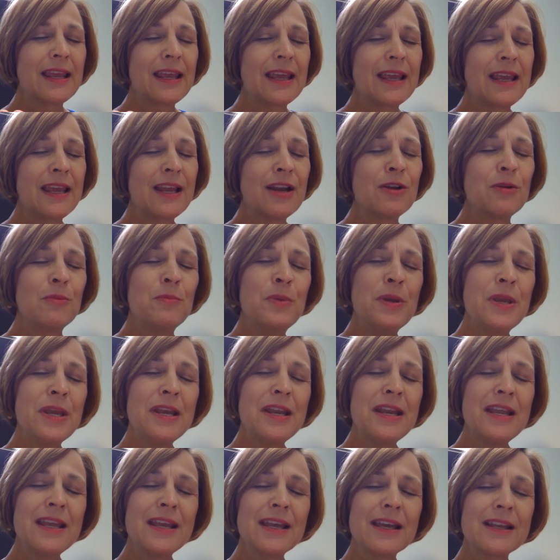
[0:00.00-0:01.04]
in
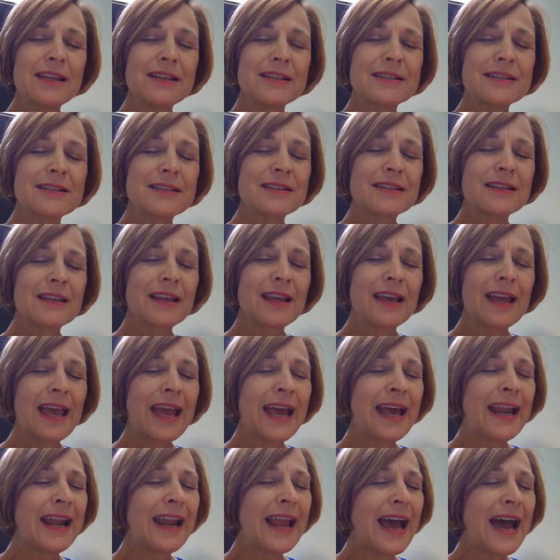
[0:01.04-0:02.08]
obedience
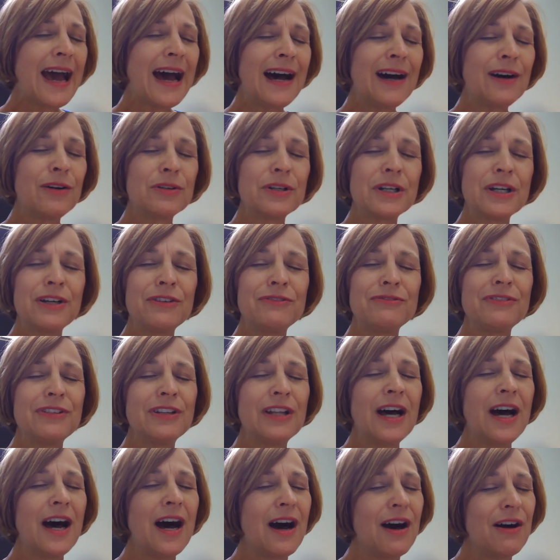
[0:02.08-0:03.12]
and out of
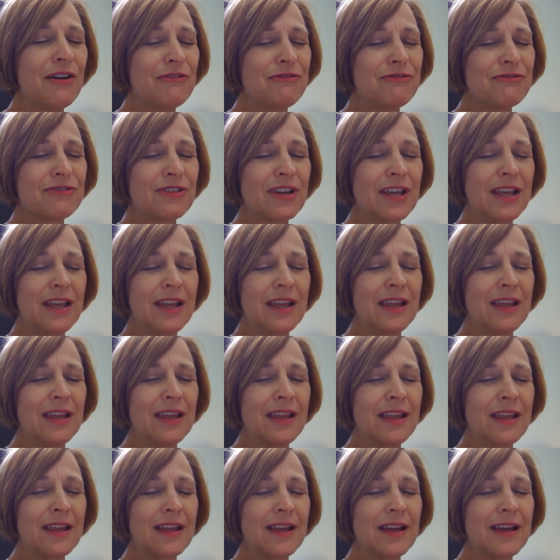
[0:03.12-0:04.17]
love,
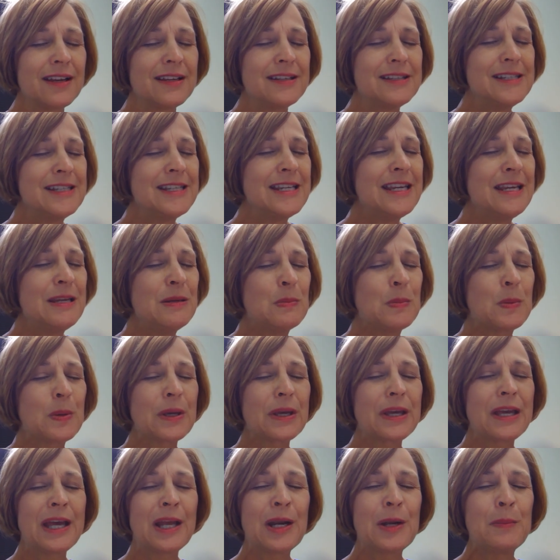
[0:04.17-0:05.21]
a deep
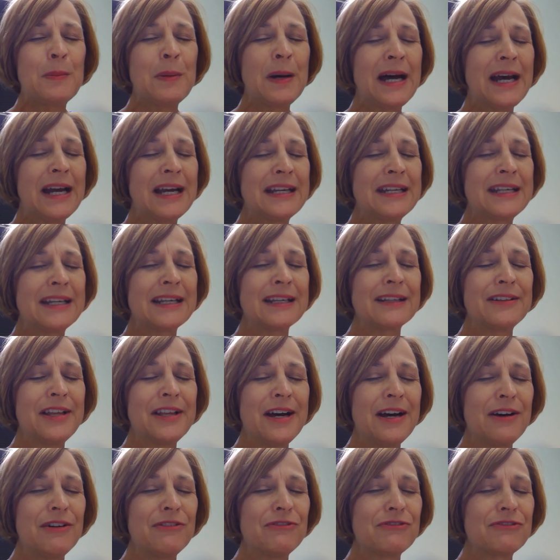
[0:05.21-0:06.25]
and abiding
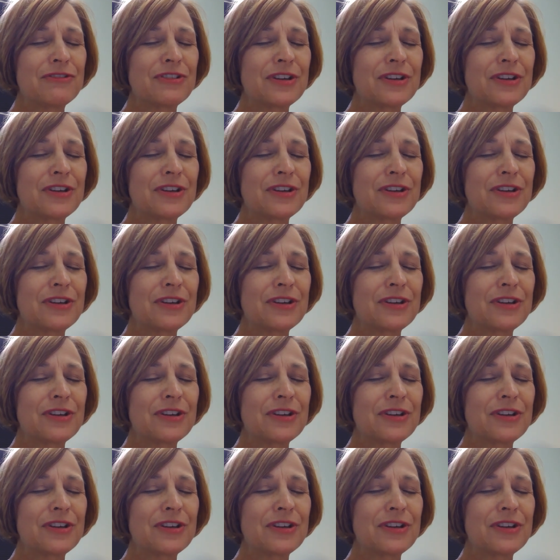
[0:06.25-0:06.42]
love.